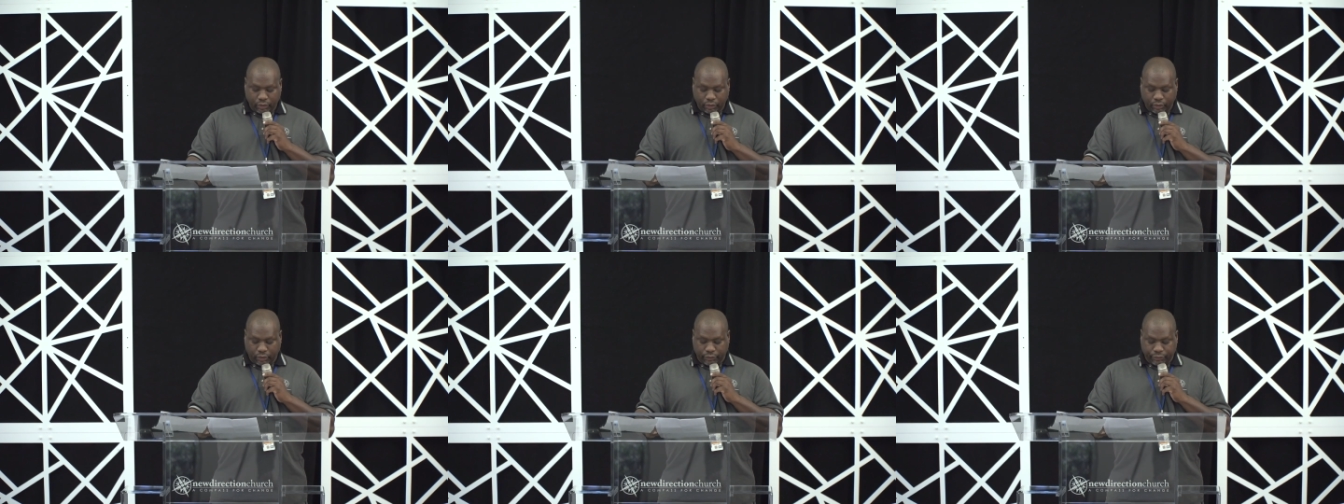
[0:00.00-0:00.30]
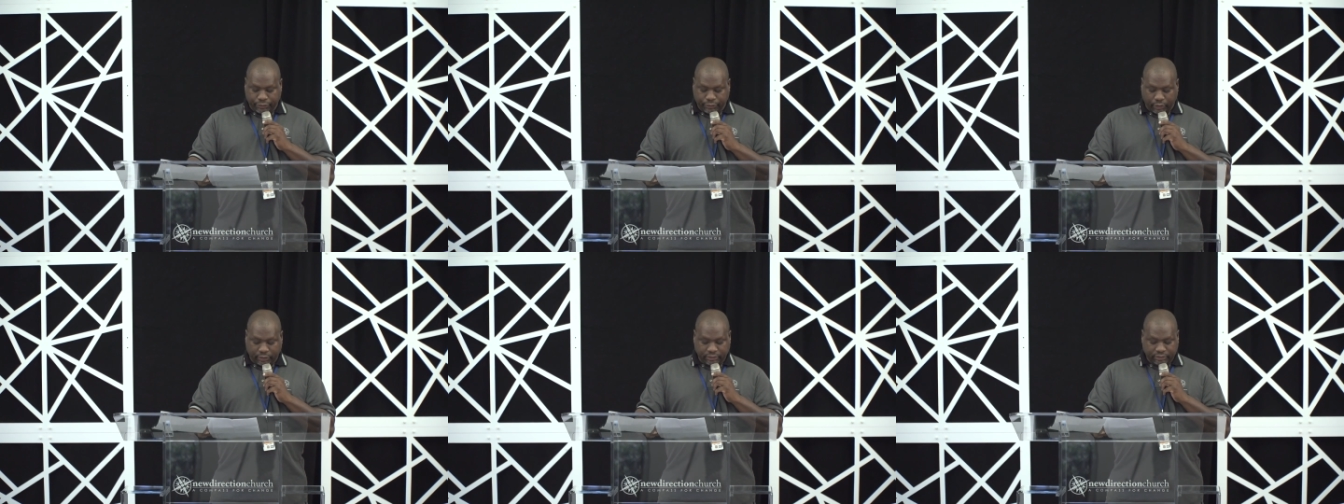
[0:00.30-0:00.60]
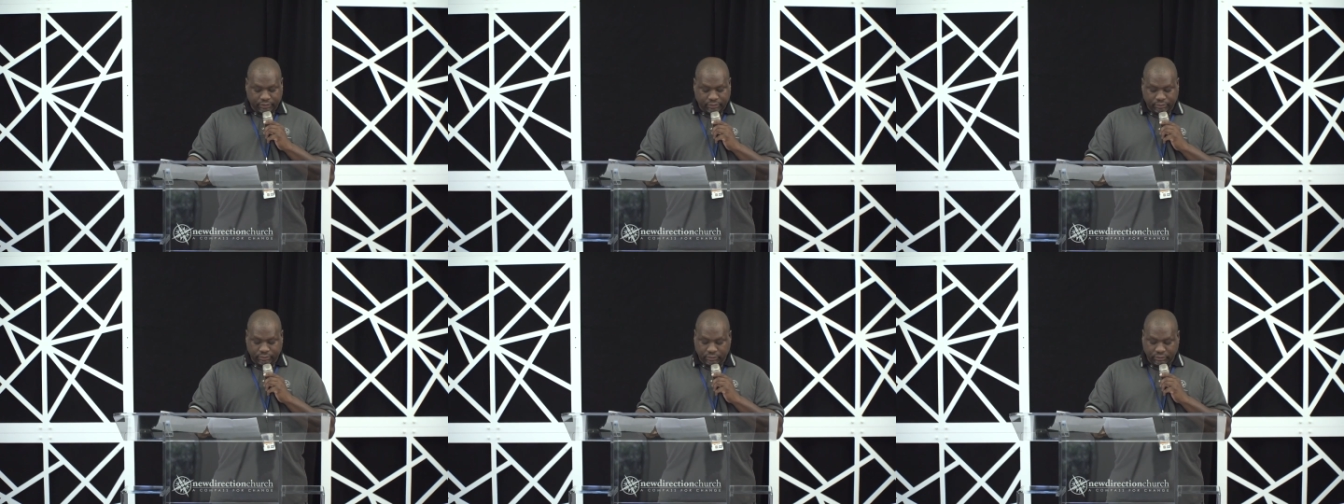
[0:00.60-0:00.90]
a thought
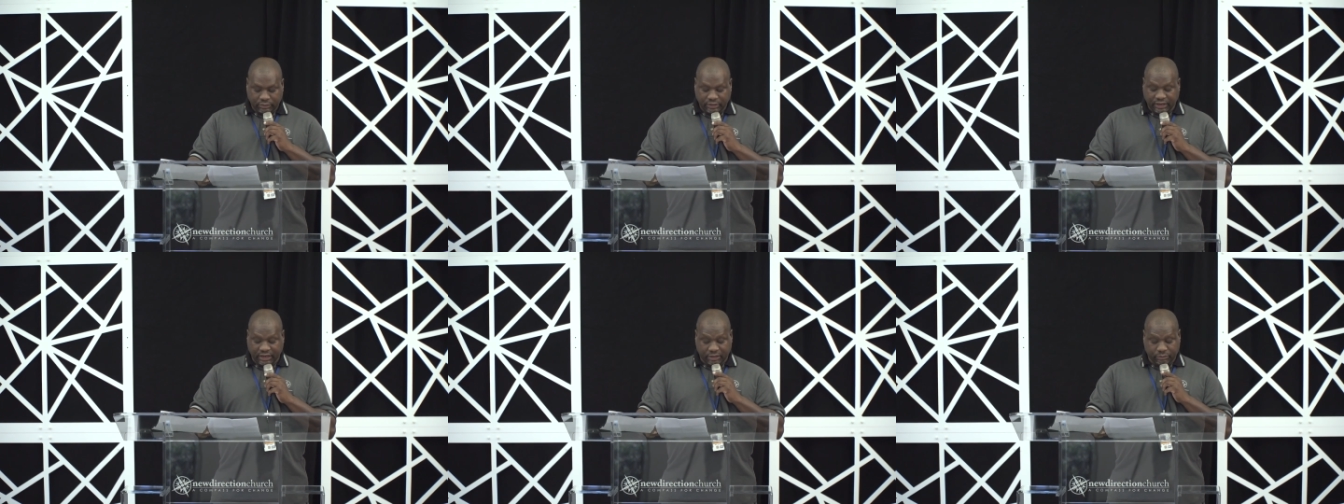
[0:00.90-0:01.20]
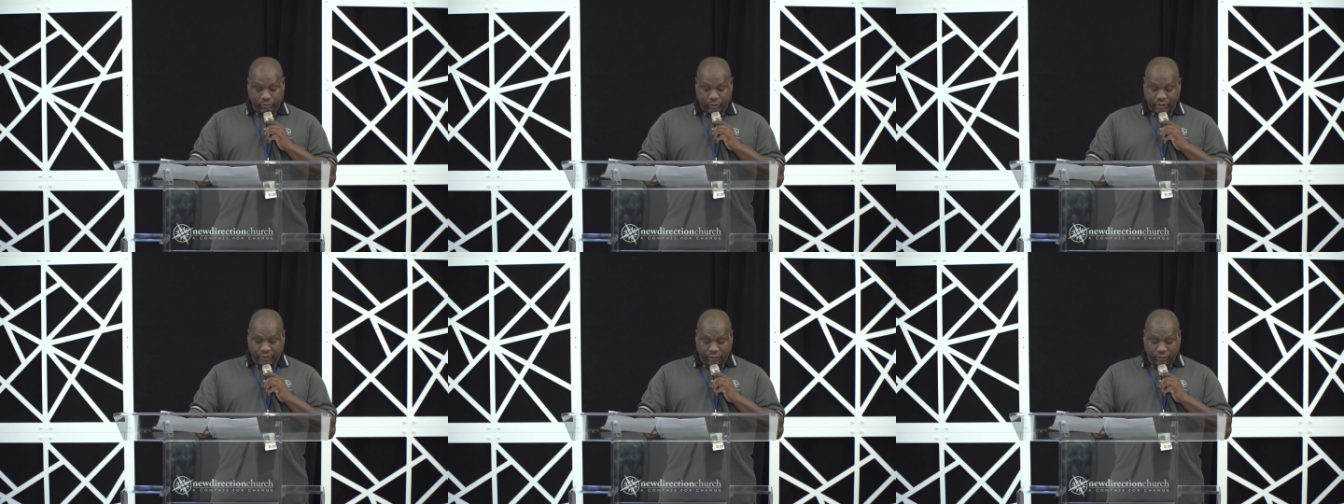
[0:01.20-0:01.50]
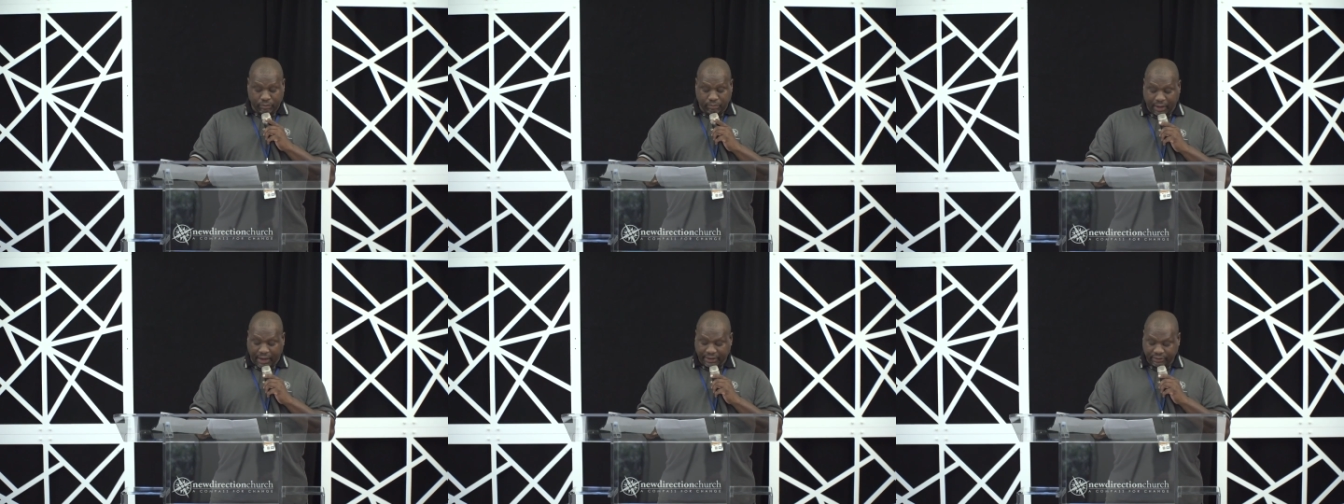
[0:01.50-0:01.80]
can bring
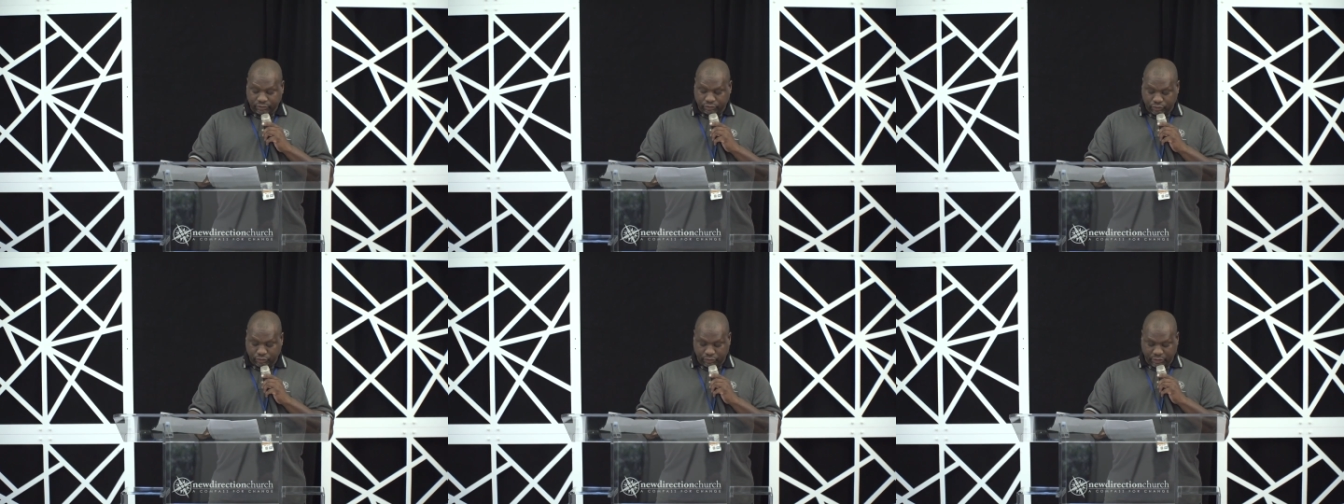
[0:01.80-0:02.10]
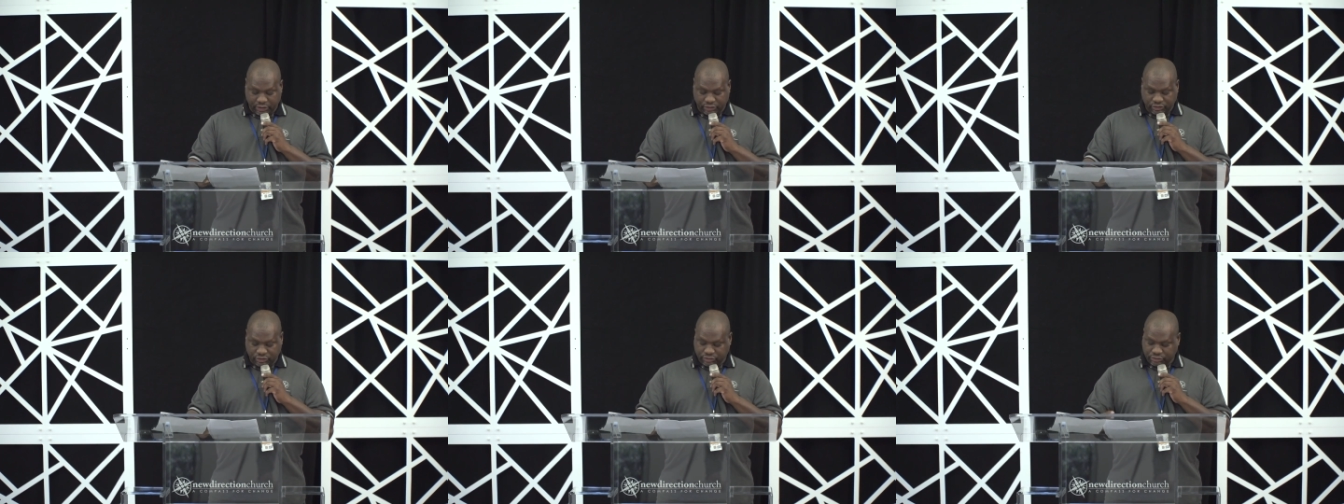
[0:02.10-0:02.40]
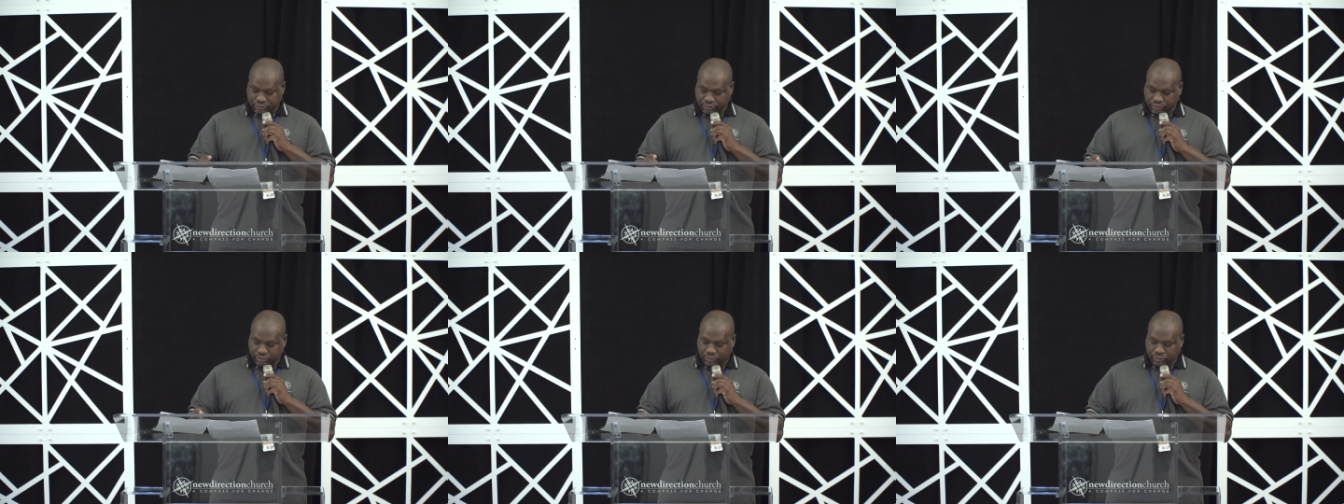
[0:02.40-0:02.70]
you back to reach